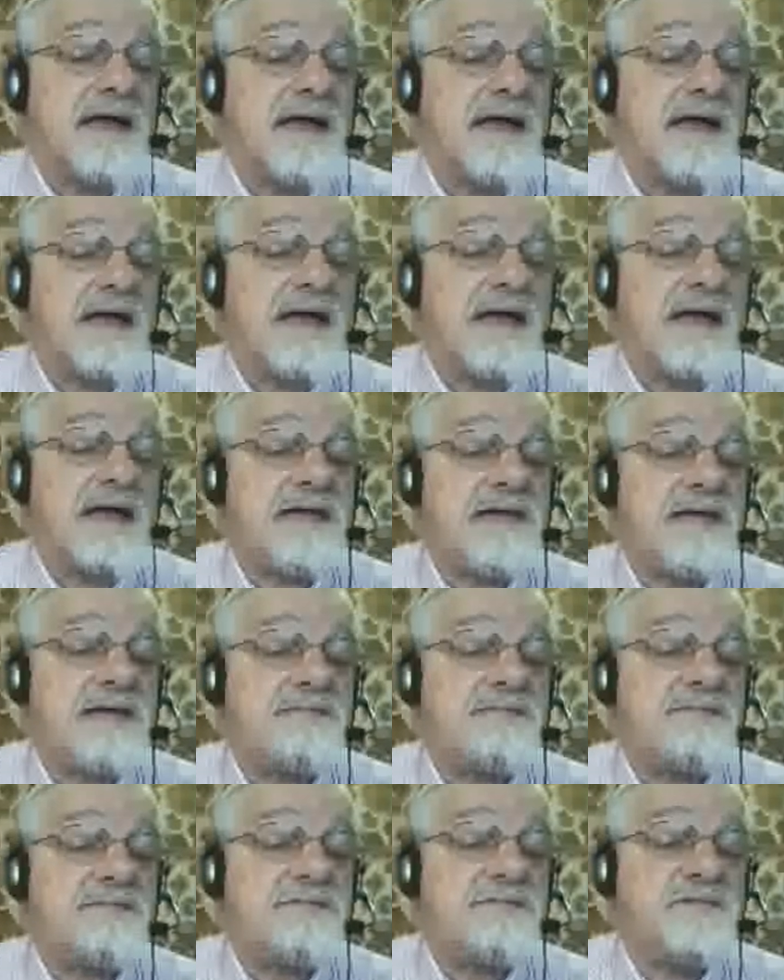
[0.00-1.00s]

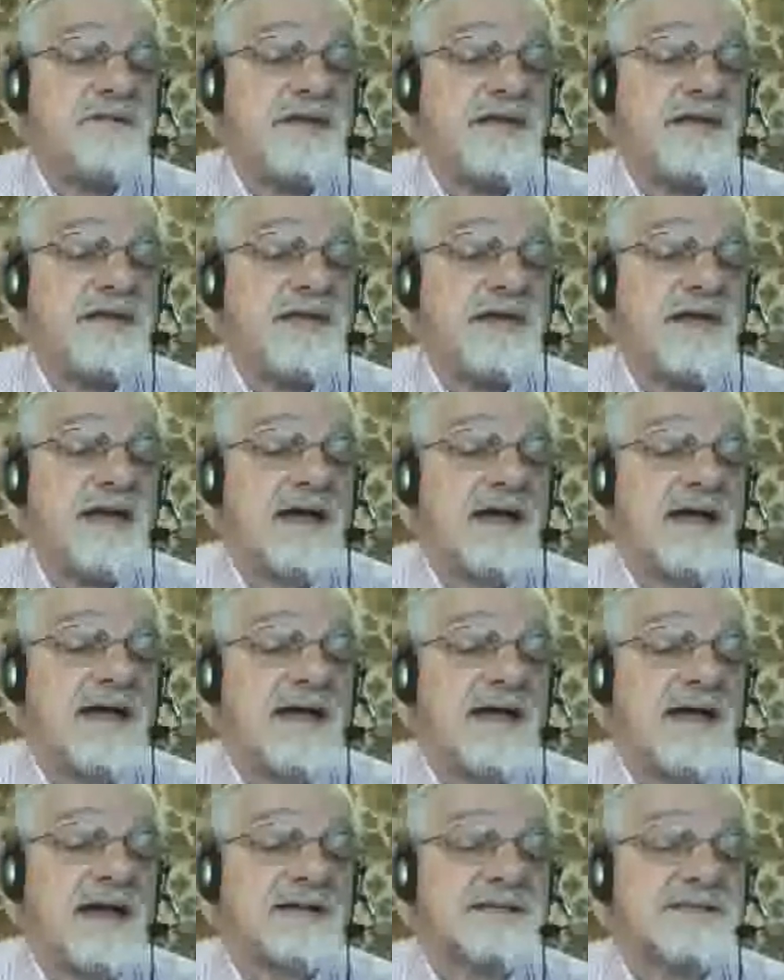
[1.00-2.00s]
AVX.
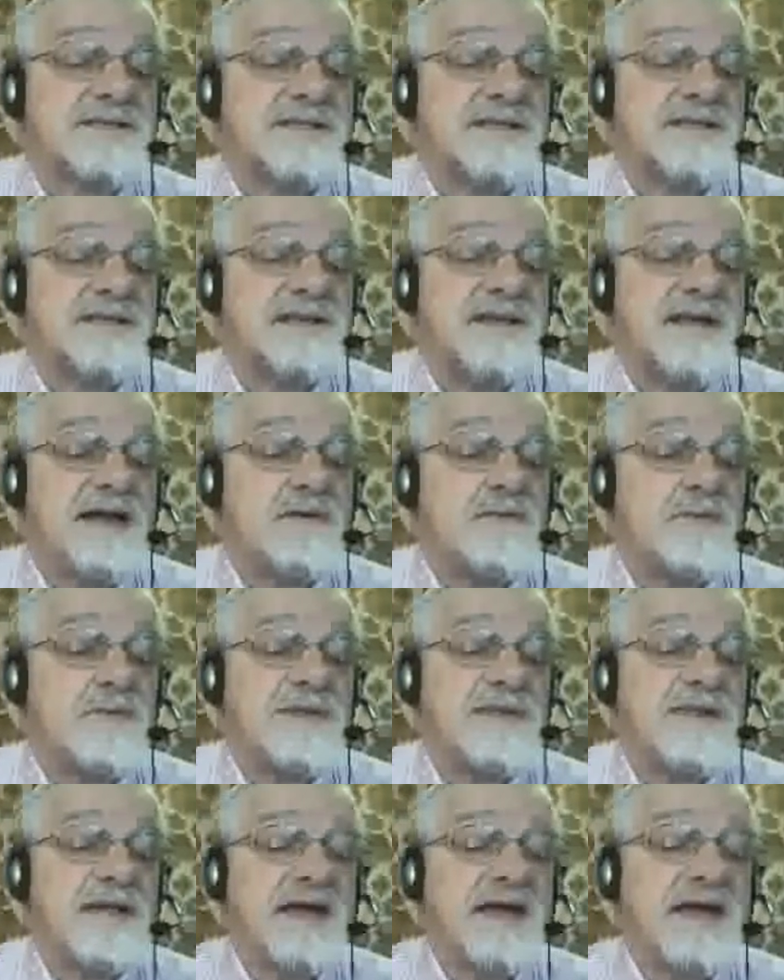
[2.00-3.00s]
Now,
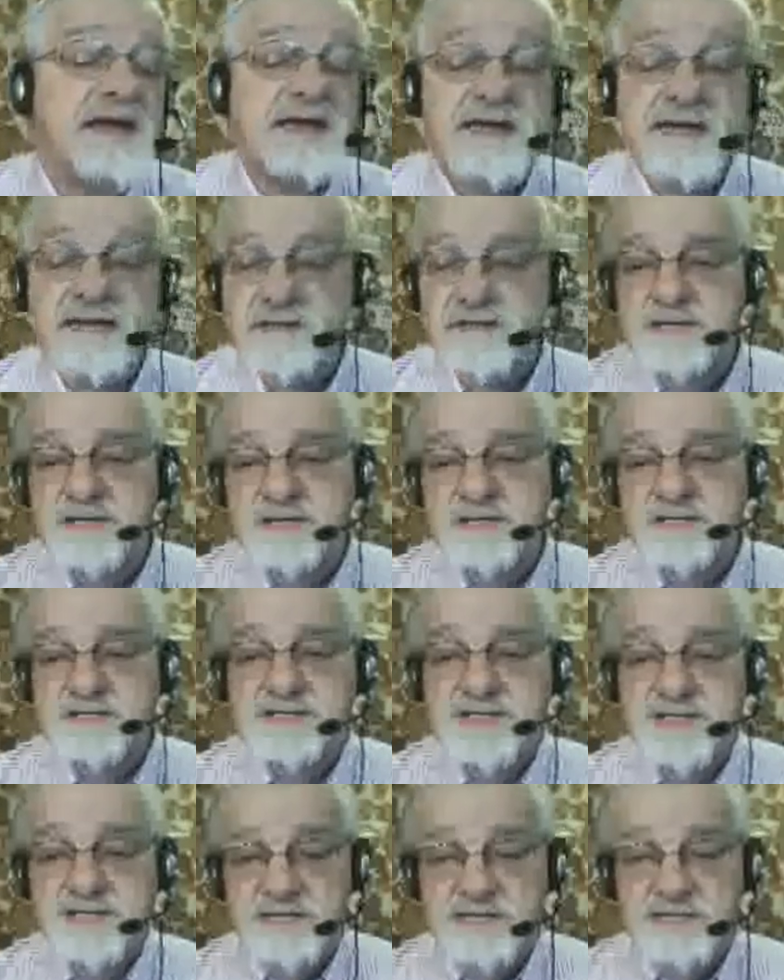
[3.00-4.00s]
what the A
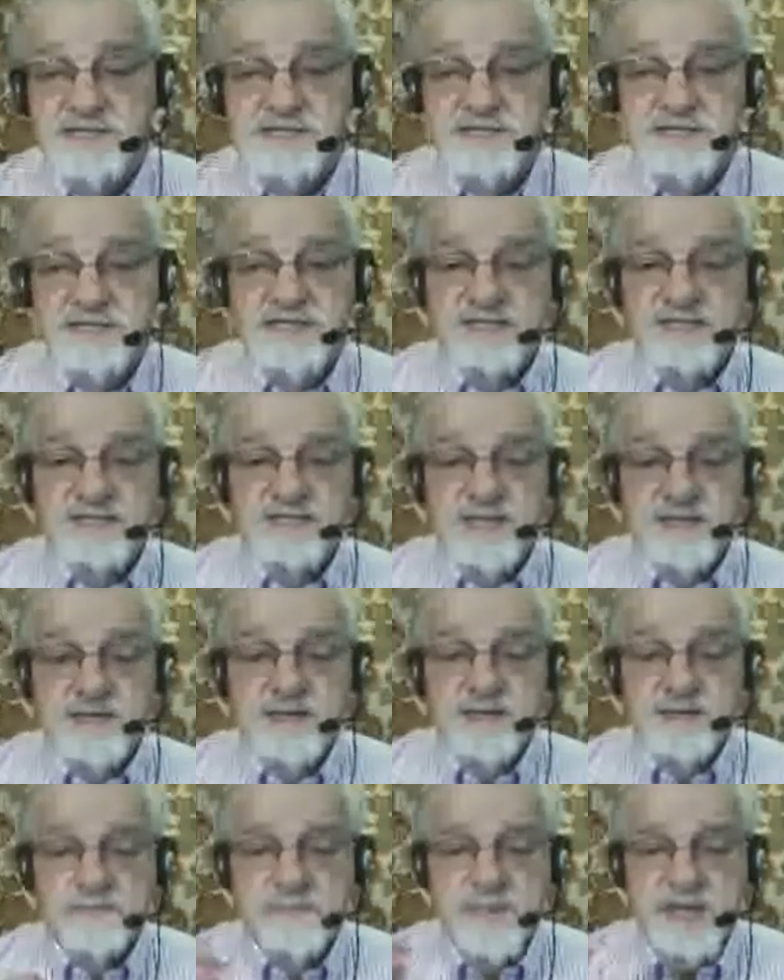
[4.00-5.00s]
does is says
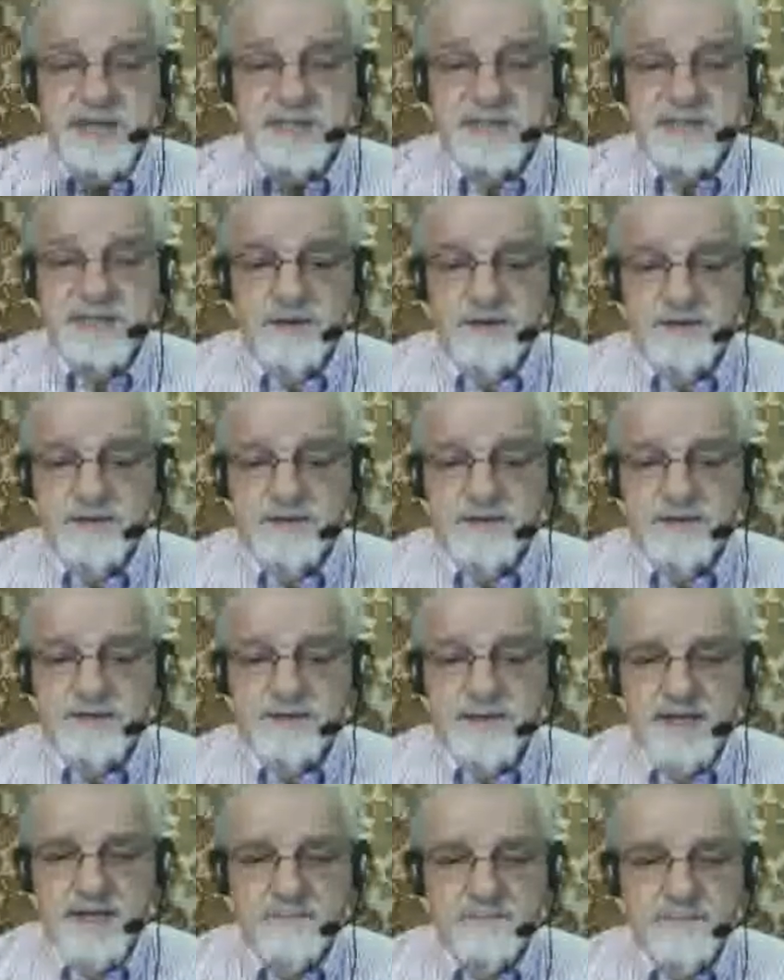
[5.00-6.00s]
make the arc
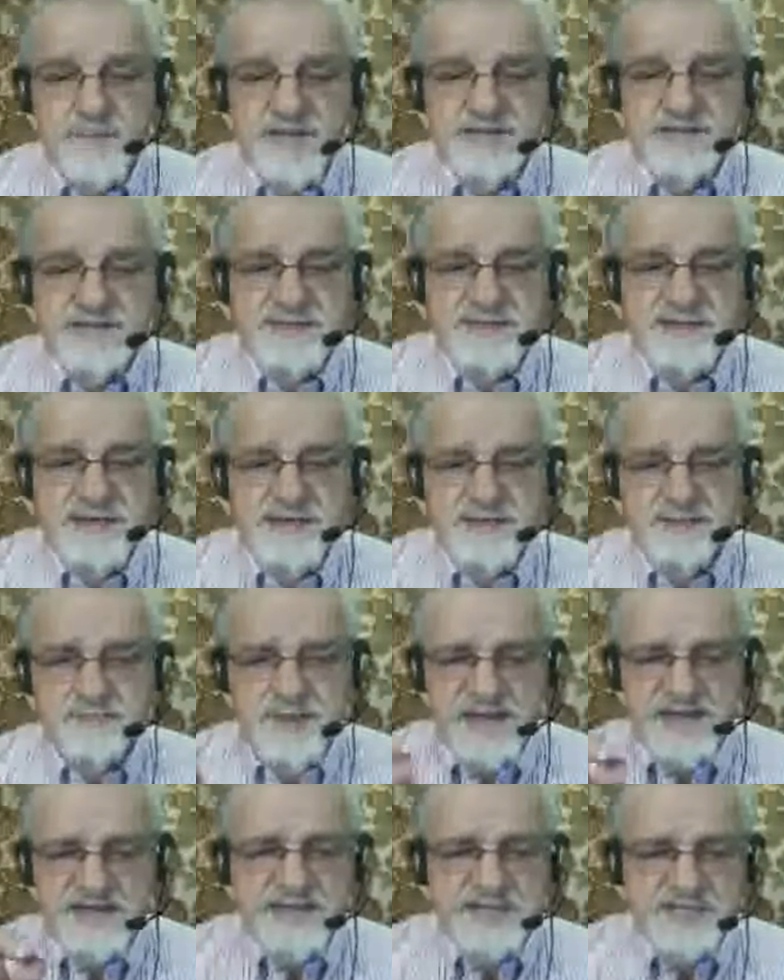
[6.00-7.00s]
uh, make the, uh,
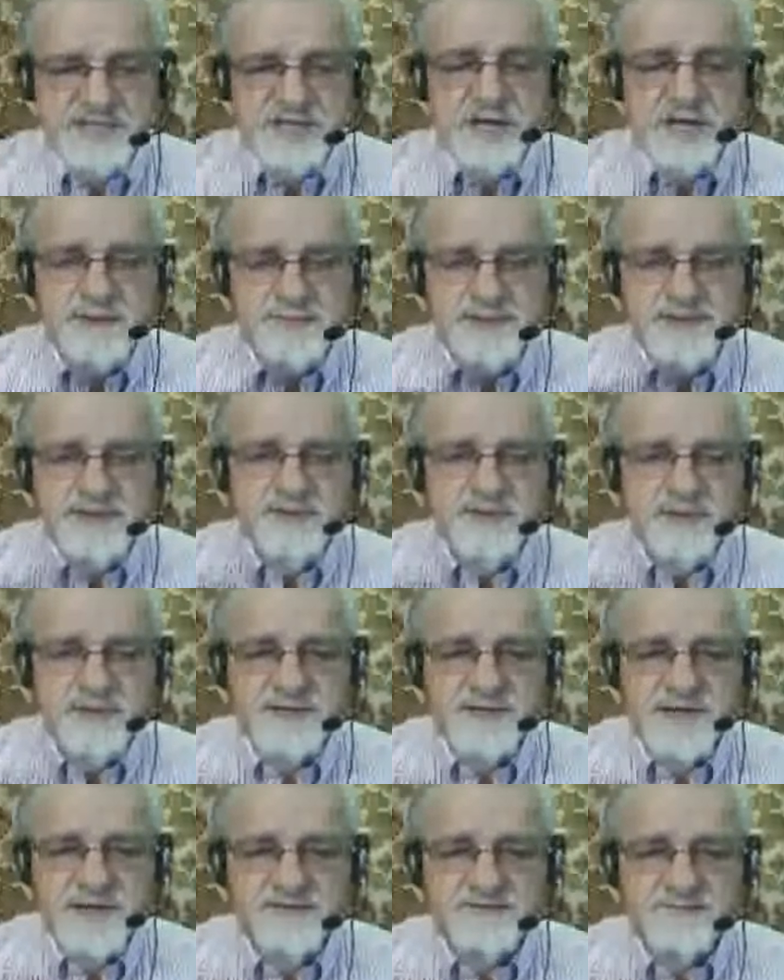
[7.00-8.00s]
make this copy in
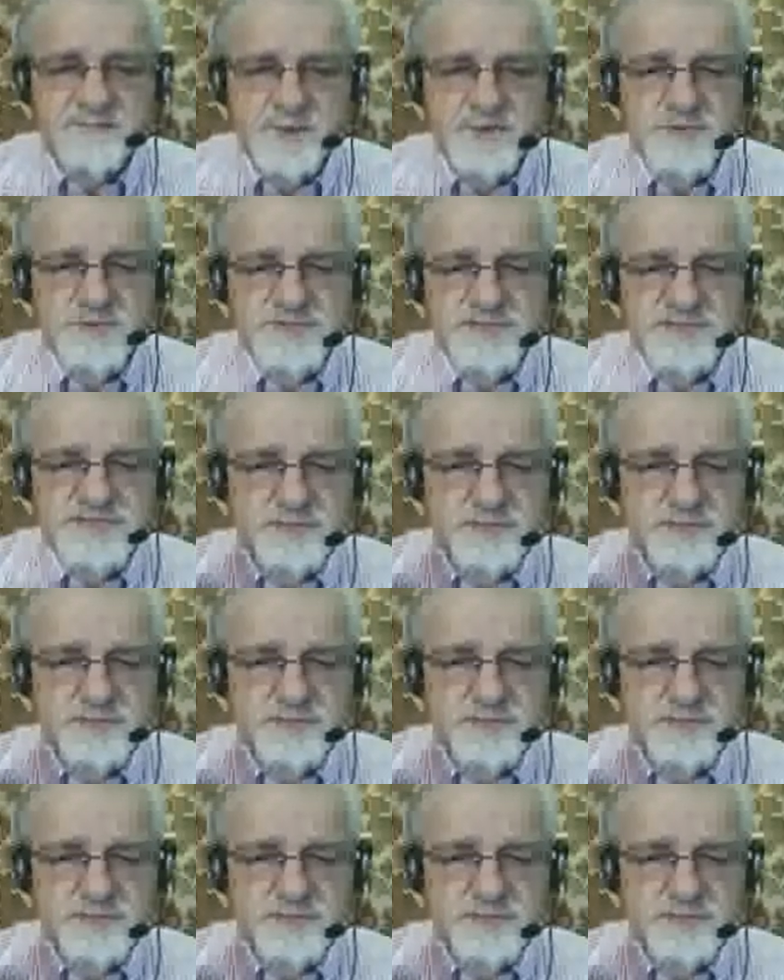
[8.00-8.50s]
archive mode.